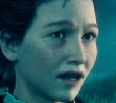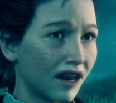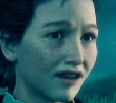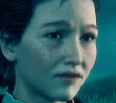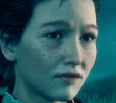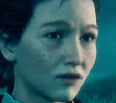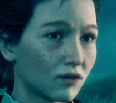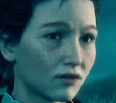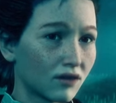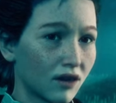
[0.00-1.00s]
the pain of
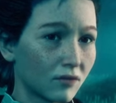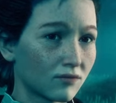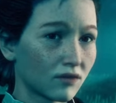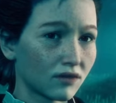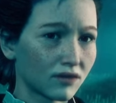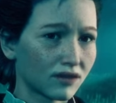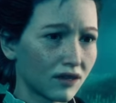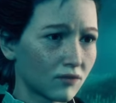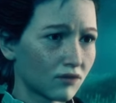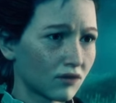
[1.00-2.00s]
losing him is as
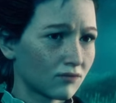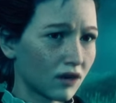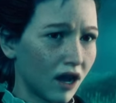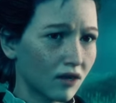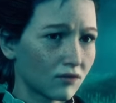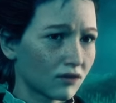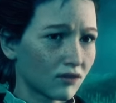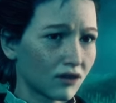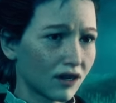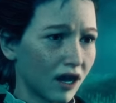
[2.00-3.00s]
deep for him now as
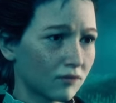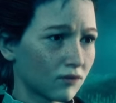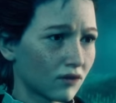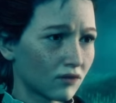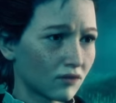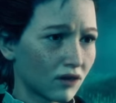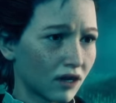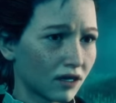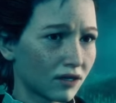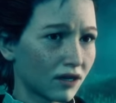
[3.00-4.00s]
if it had happened only